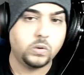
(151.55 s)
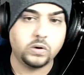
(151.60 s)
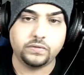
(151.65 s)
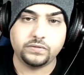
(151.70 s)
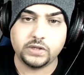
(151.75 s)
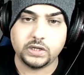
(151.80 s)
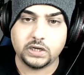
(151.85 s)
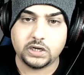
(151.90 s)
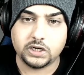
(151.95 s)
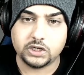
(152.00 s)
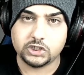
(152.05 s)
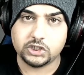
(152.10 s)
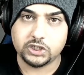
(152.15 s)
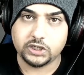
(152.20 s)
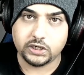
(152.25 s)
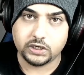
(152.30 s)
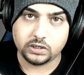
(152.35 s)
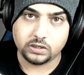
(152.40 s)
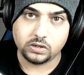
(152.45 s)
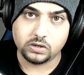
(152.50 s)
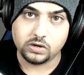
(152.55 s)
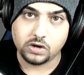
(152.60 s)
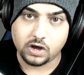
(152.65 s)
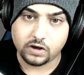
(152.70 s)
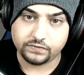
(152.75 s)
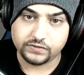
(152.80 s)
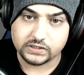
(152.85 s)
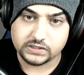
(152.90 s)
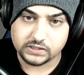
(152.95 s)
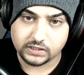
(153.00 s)
of the Eachine
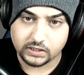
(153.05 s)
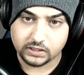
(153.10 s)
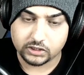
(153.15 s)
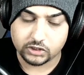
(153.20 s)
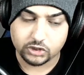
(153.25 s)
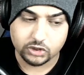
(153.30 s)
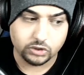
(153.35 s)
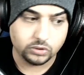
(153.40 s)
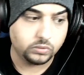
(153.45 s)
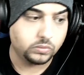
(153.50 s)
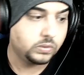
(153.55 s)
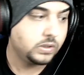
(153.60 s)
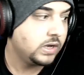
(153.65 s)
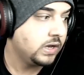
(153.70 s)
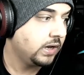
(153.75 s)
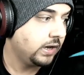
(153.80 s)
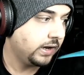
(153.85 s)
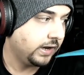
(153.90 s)
Novice Kit 2